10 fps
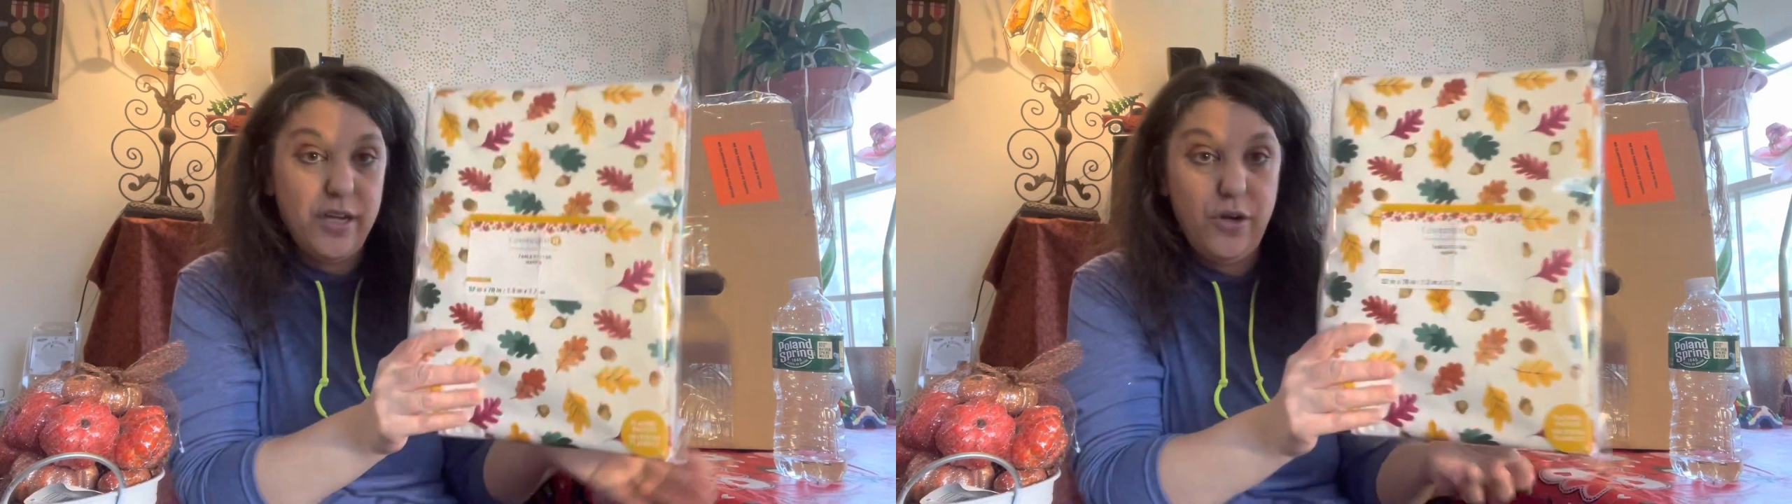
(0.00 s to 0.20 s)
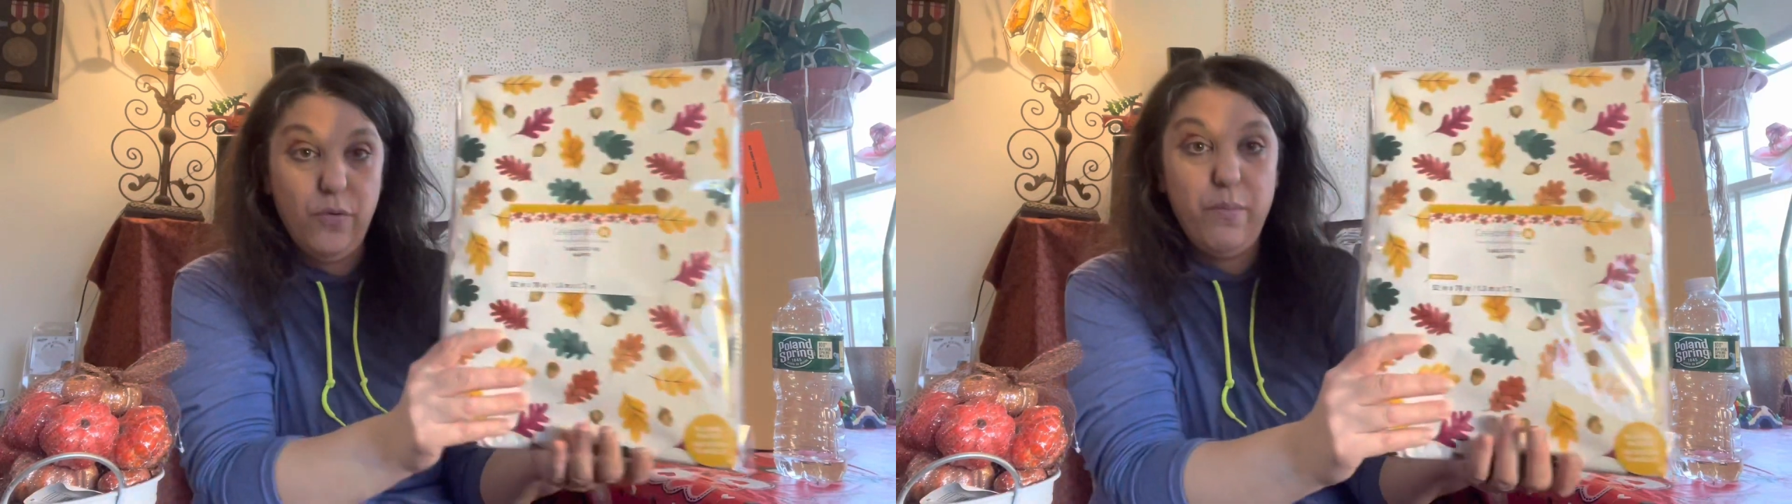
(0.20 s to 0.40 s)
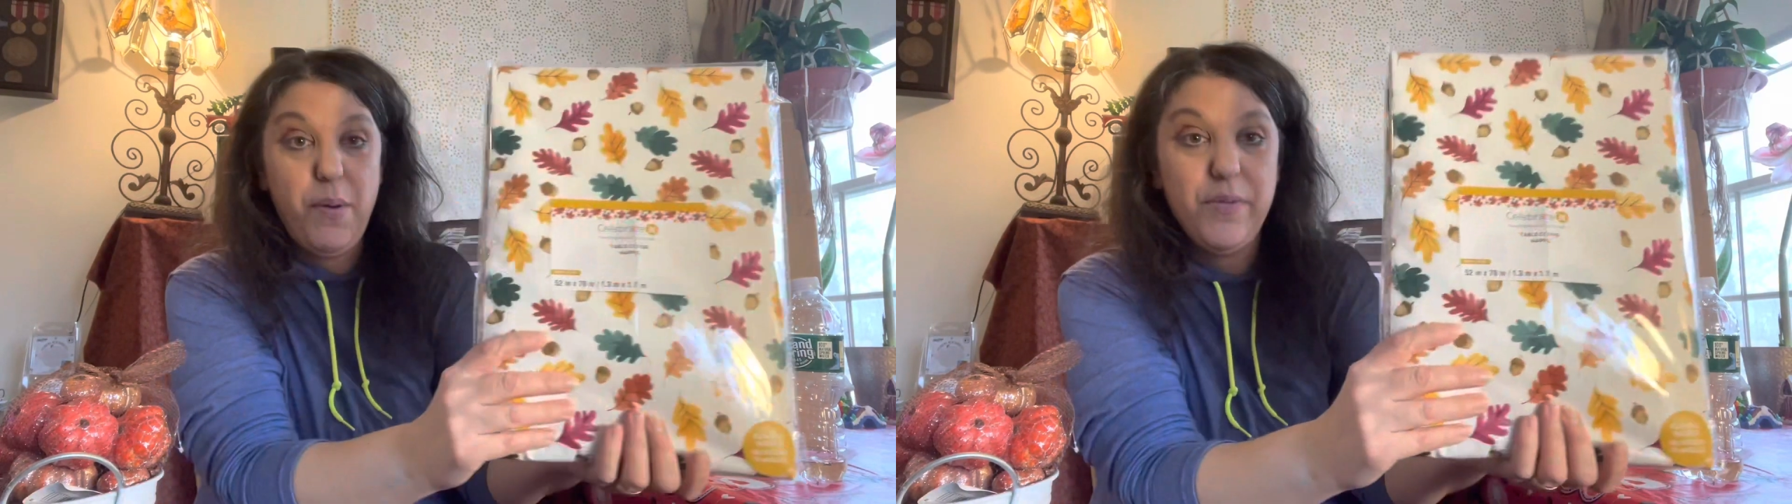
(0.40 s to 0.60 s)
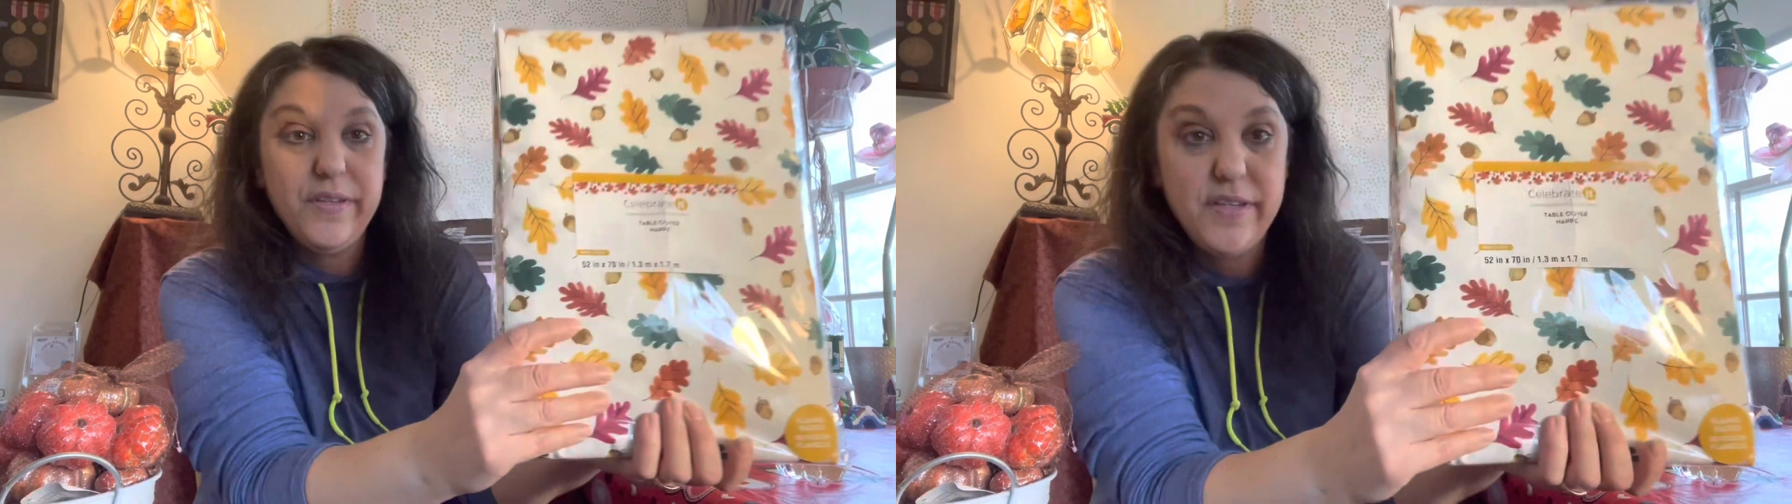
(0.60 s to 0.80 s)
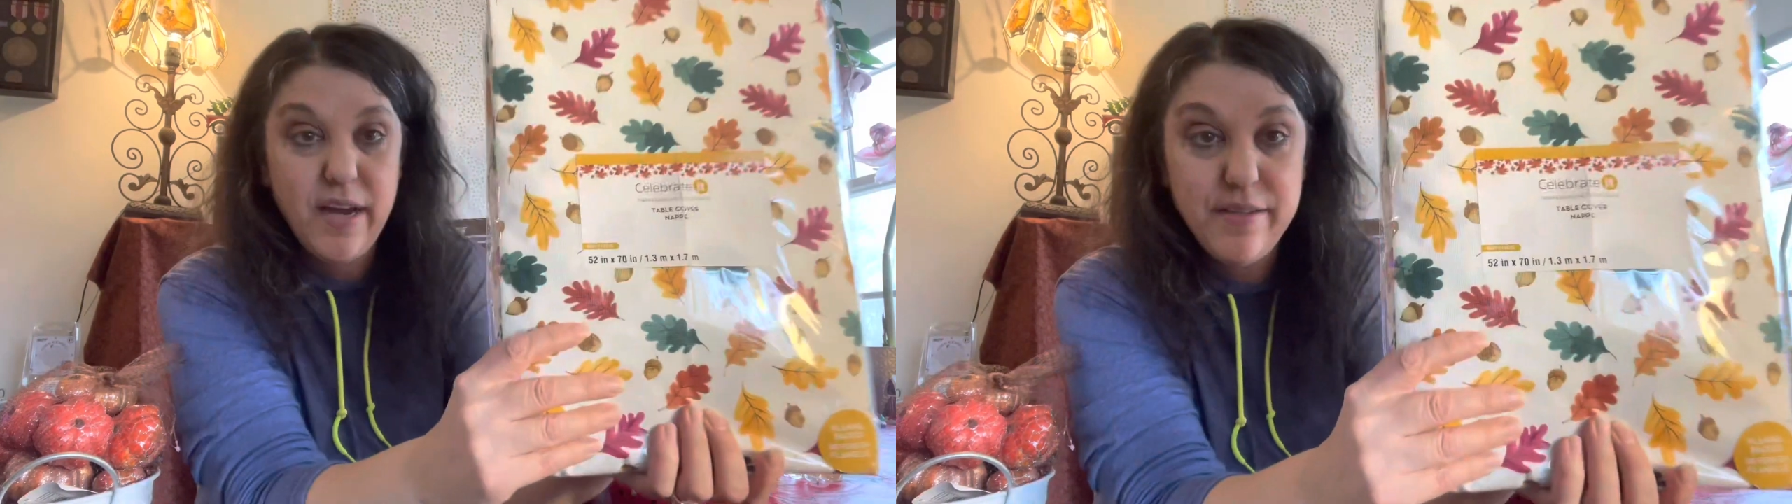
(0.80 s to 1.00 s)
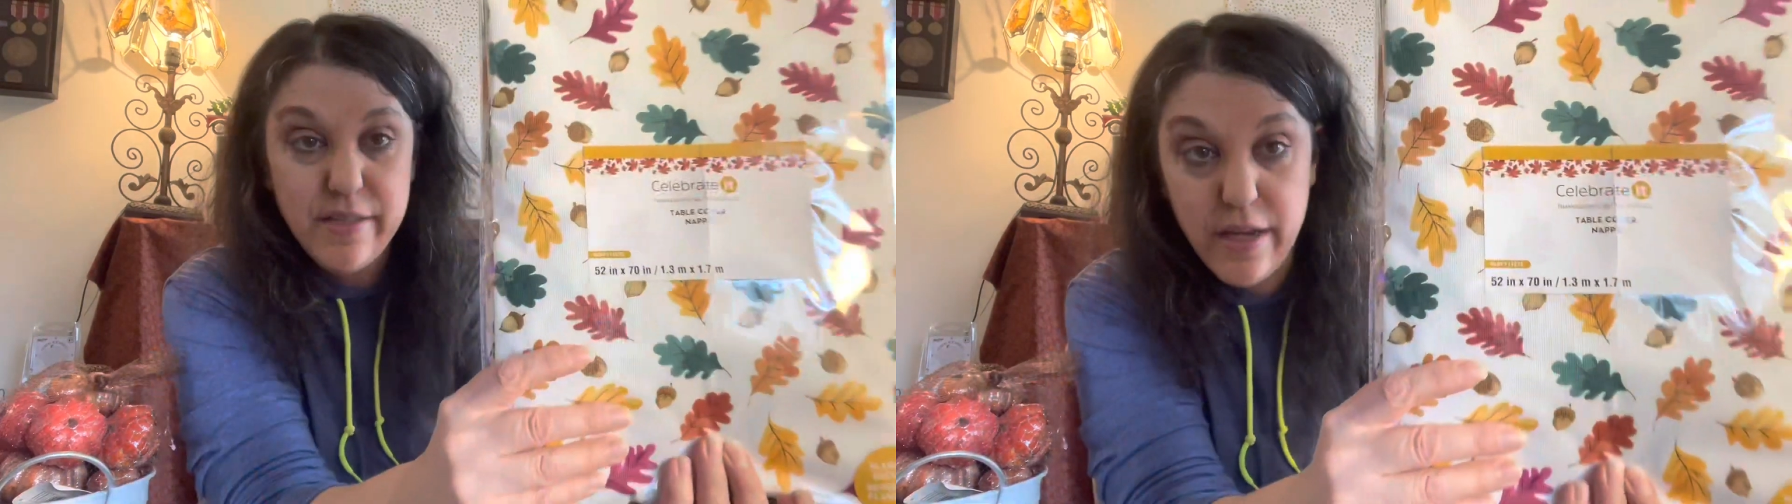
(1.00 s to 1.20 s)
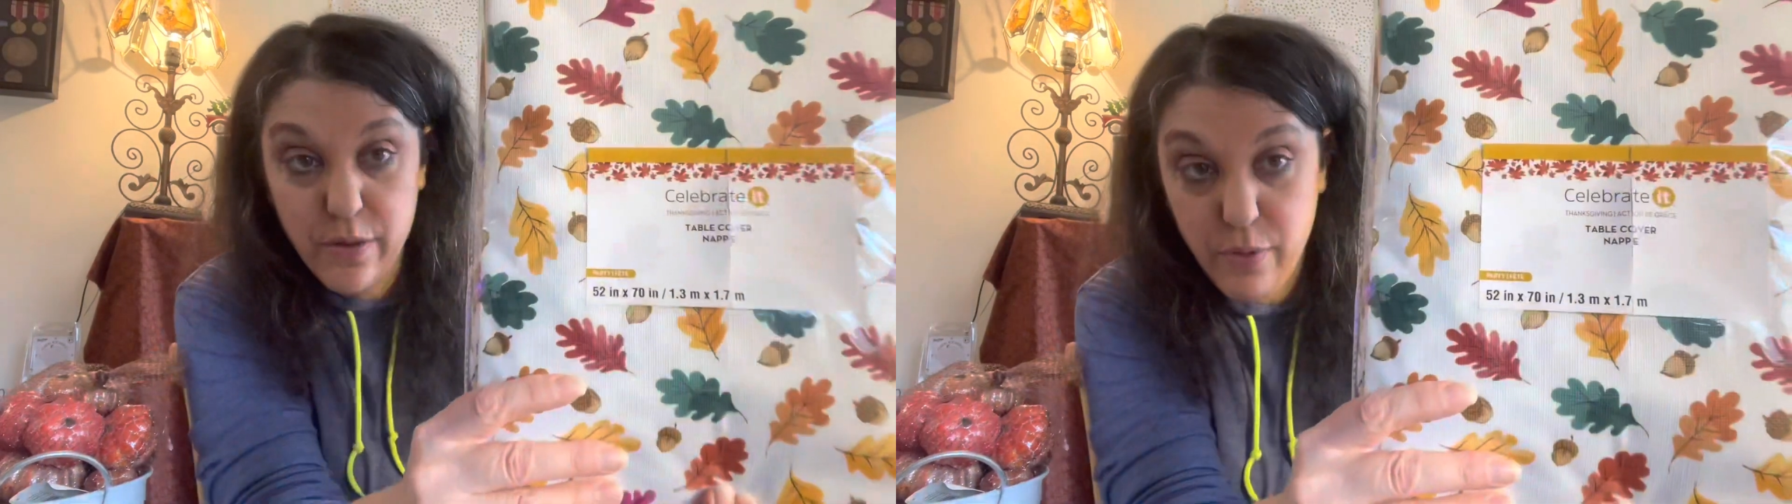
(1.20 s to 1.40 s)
I don't remember the size of the other